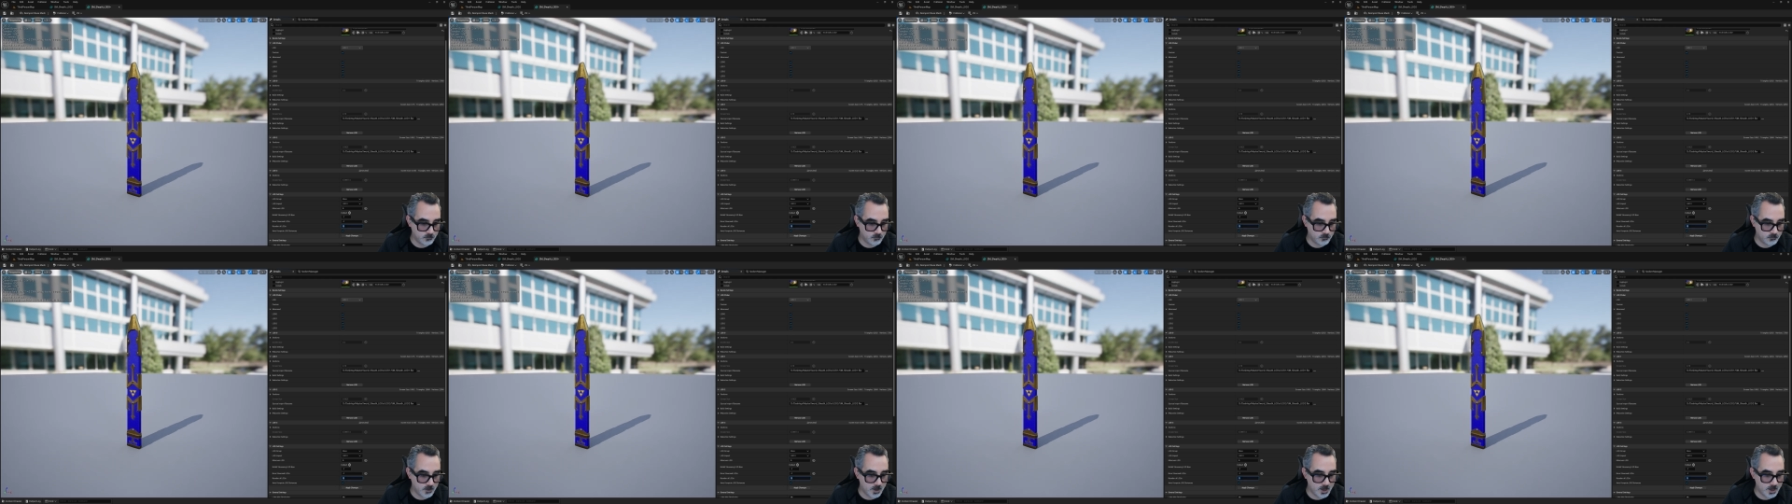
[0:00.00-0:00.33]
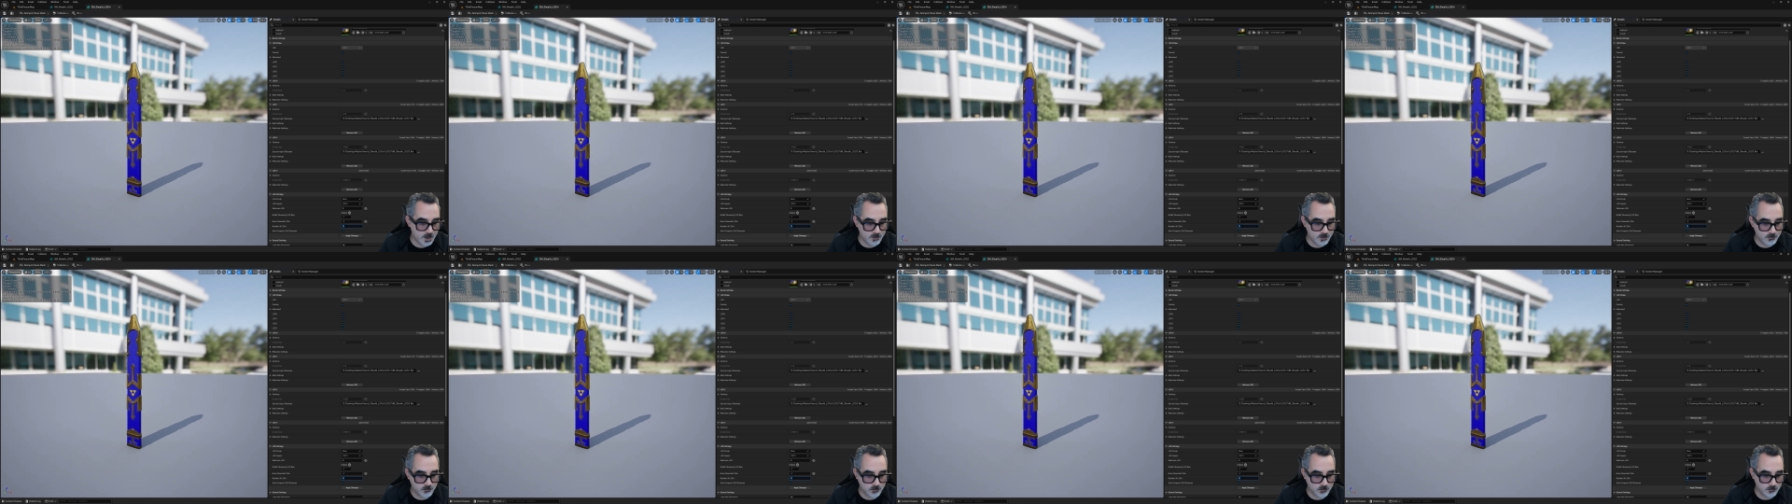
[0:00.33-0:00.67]

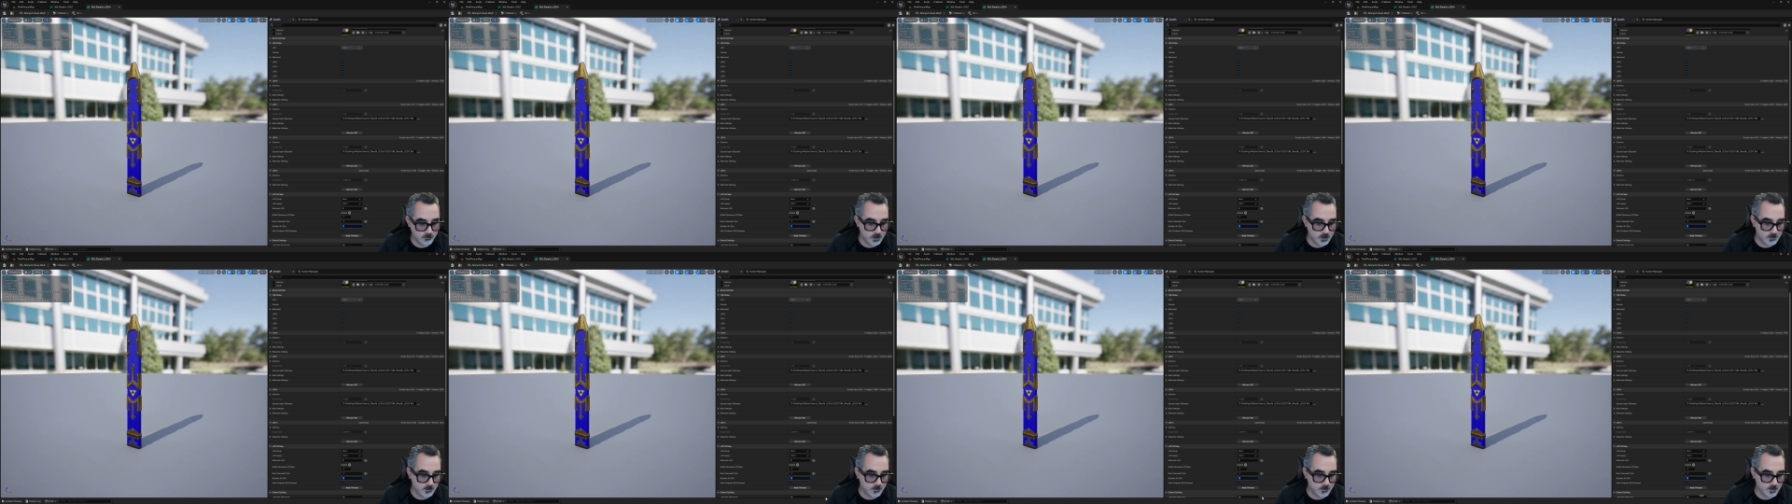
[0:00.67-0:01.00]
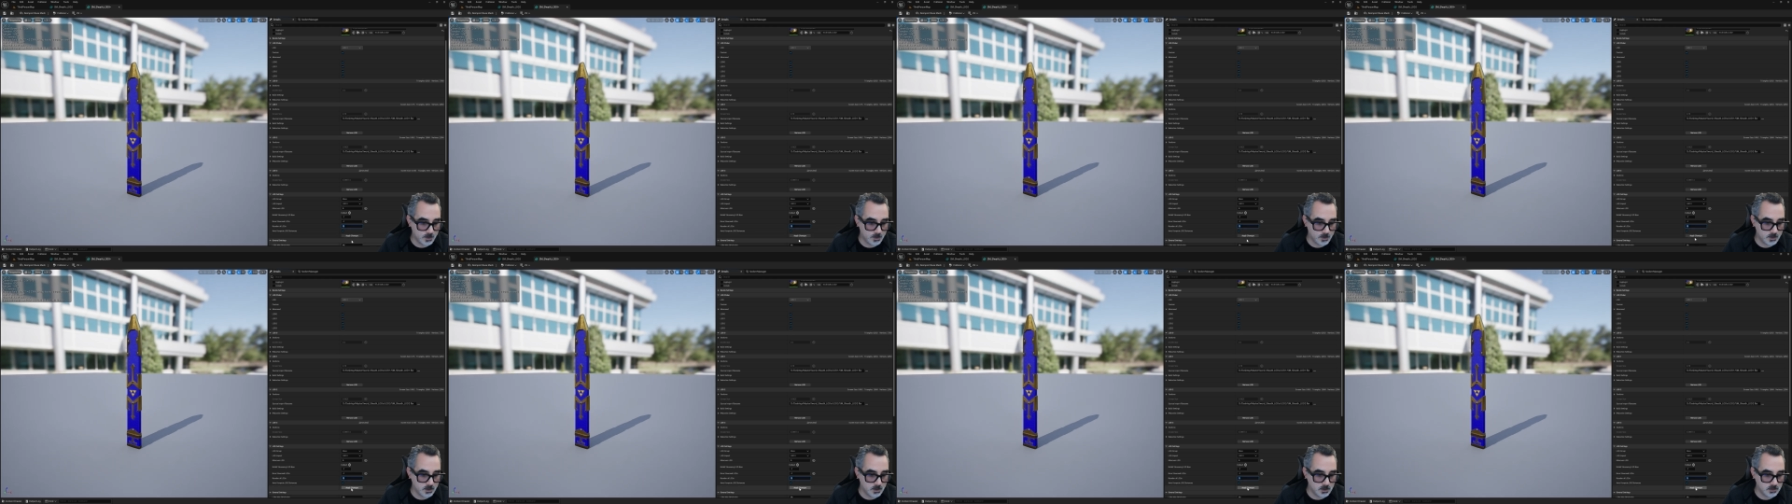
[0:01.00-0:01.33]
5 of them,
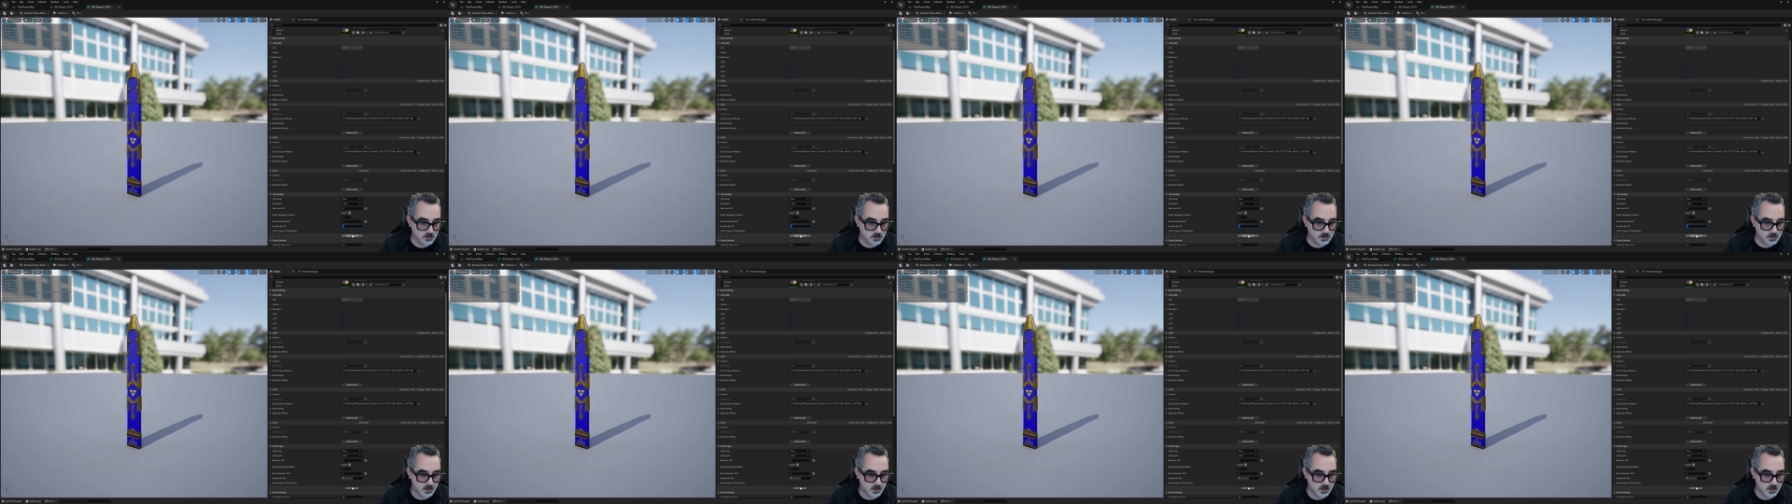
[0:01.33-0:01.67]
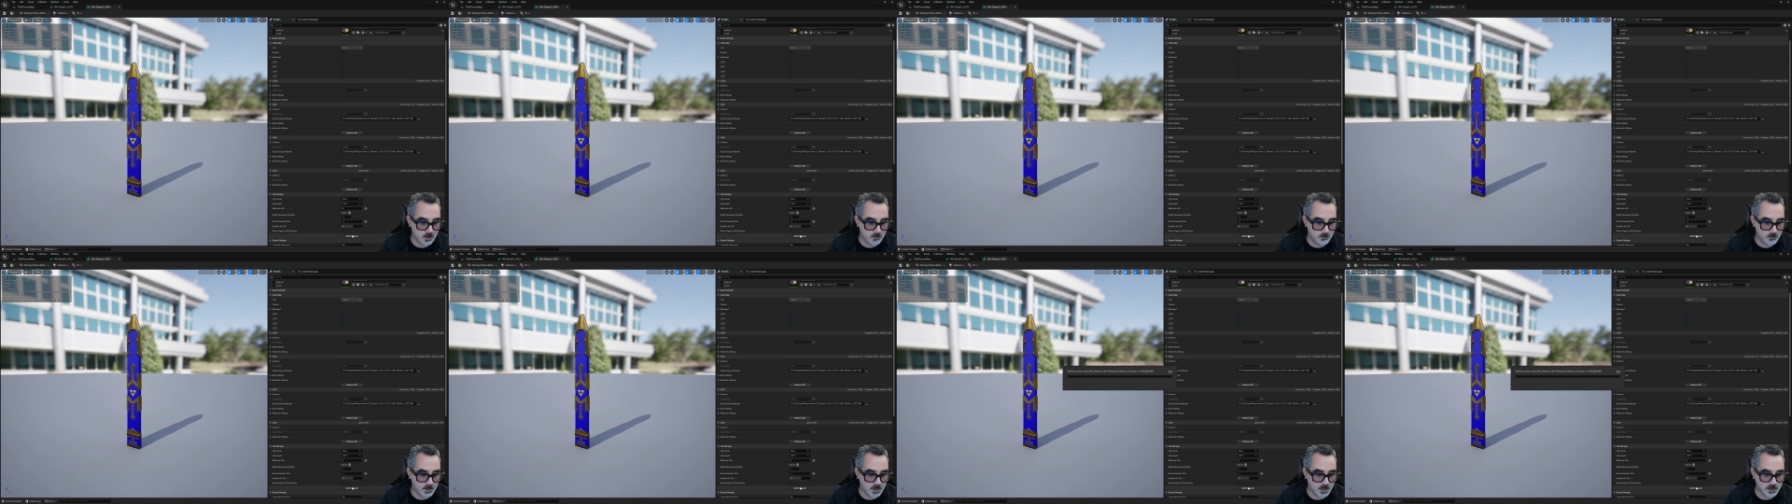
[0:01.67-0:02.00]
and then you say
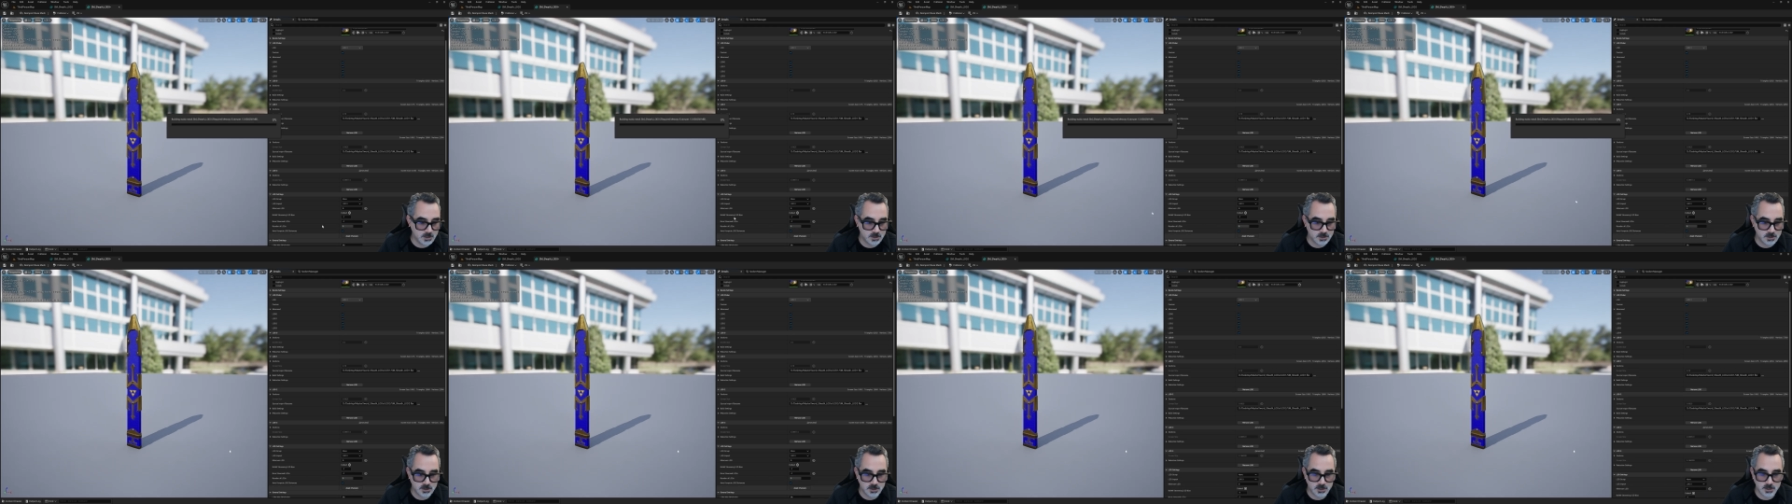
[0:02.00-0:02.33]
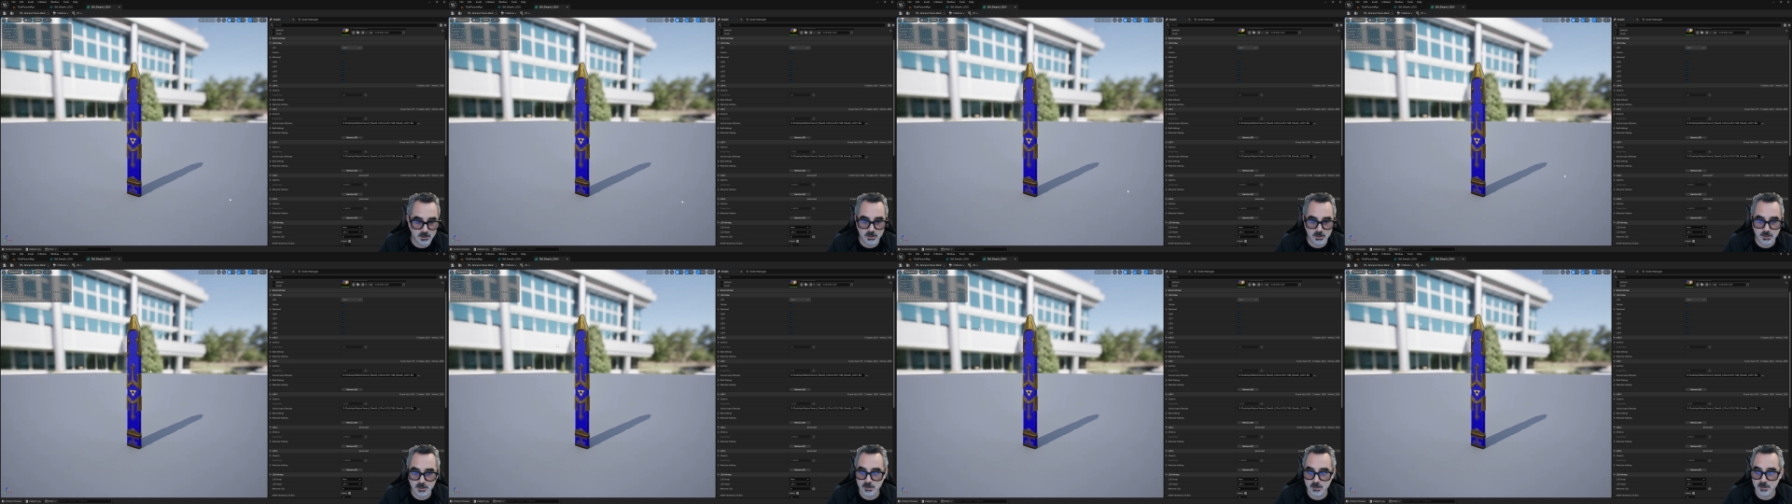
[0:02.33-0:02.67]
apply these
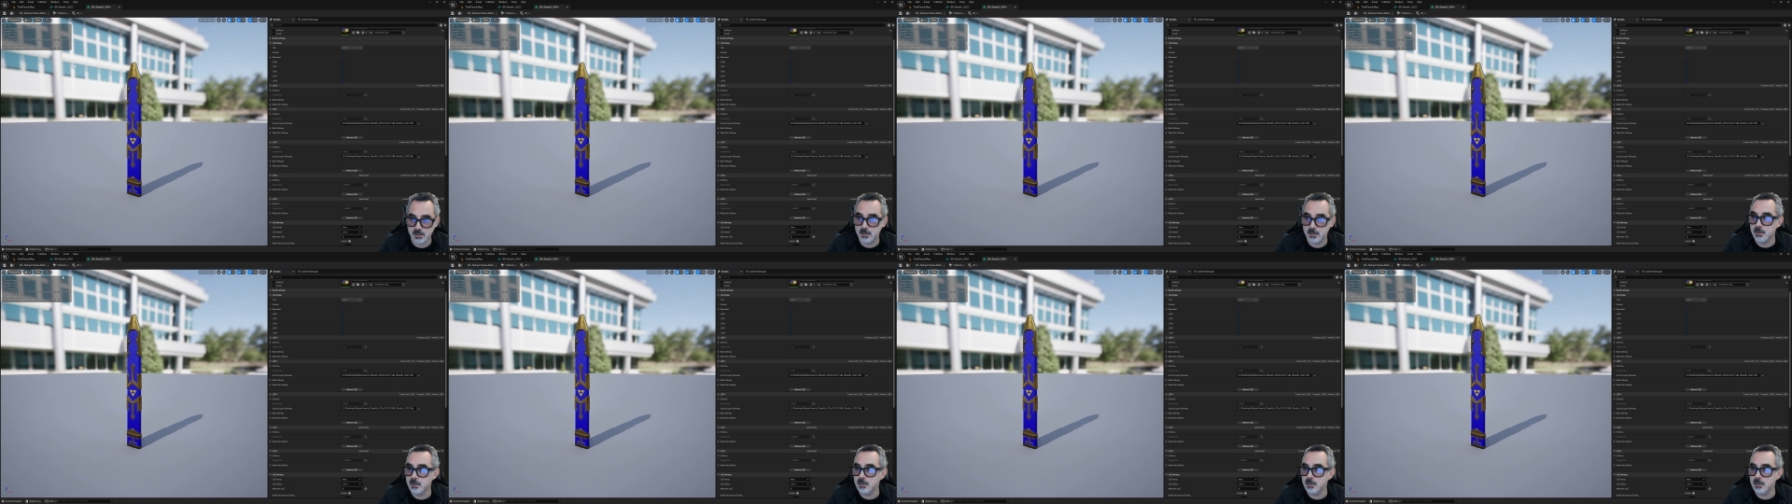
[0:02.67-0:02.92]
changes.